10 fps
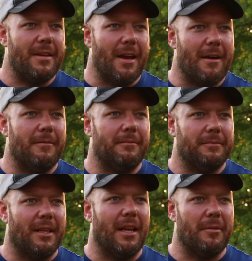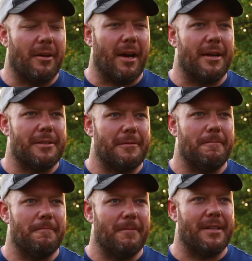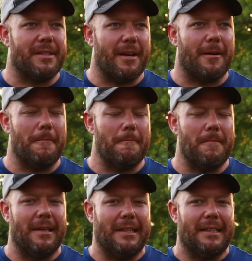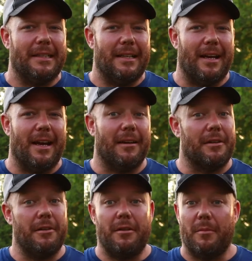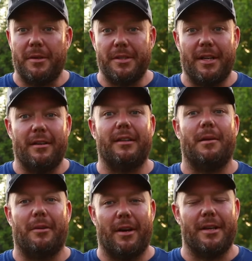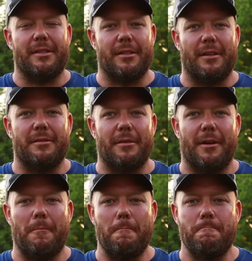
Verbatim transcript: Yeah, the lemongrass, it's there. Uh, cucumber's there, lemongrass is also there.